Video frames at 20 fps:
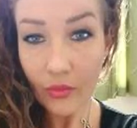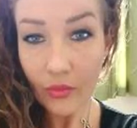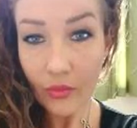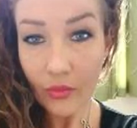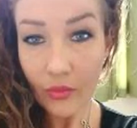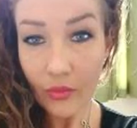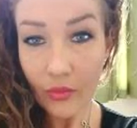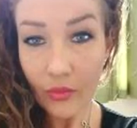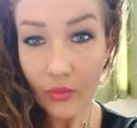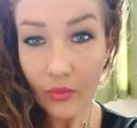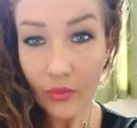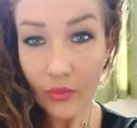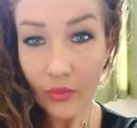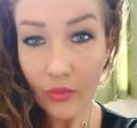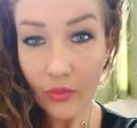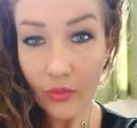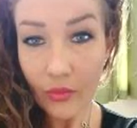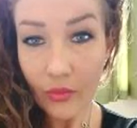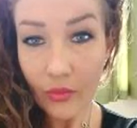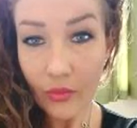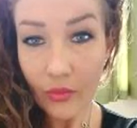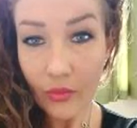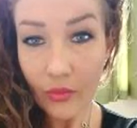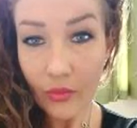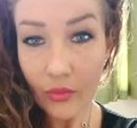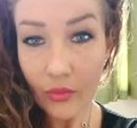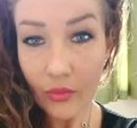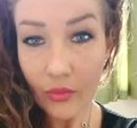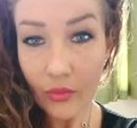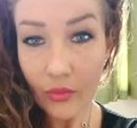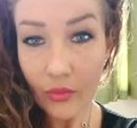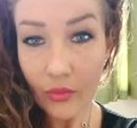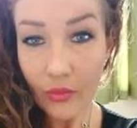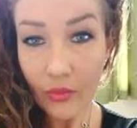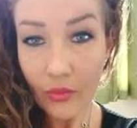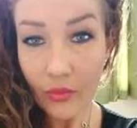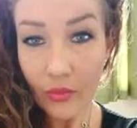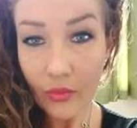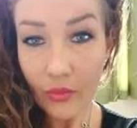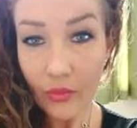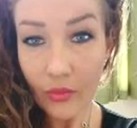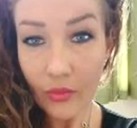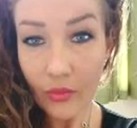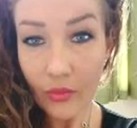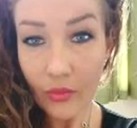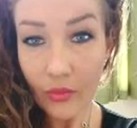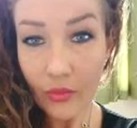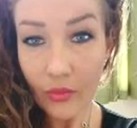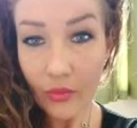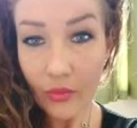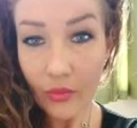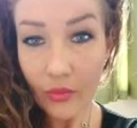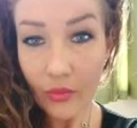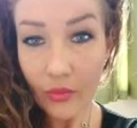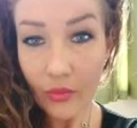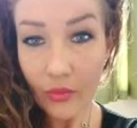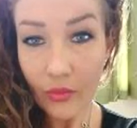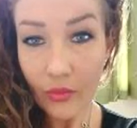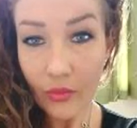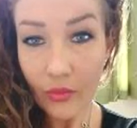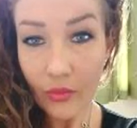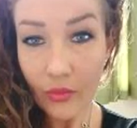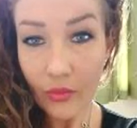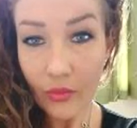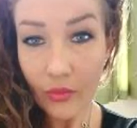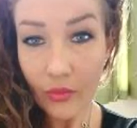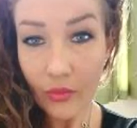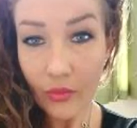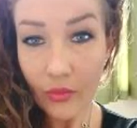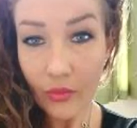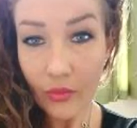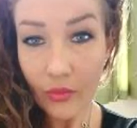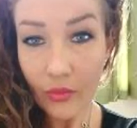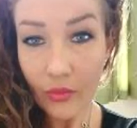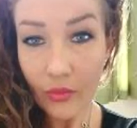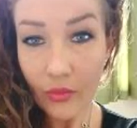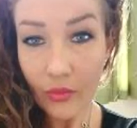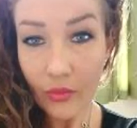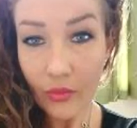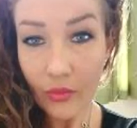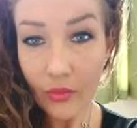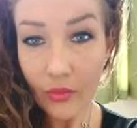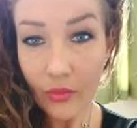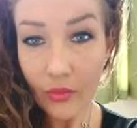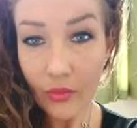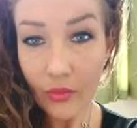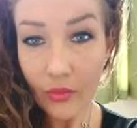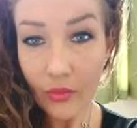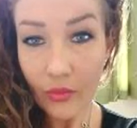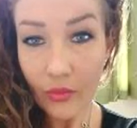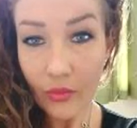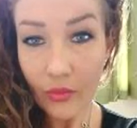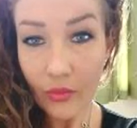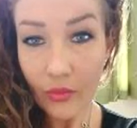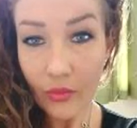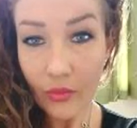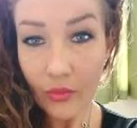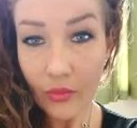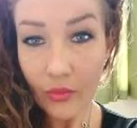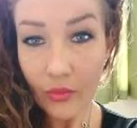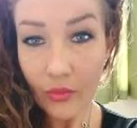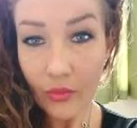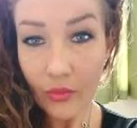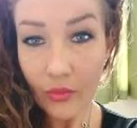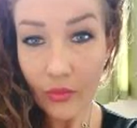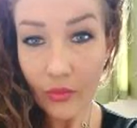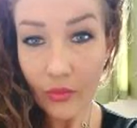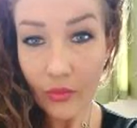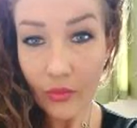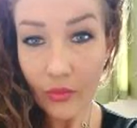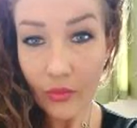[no speech]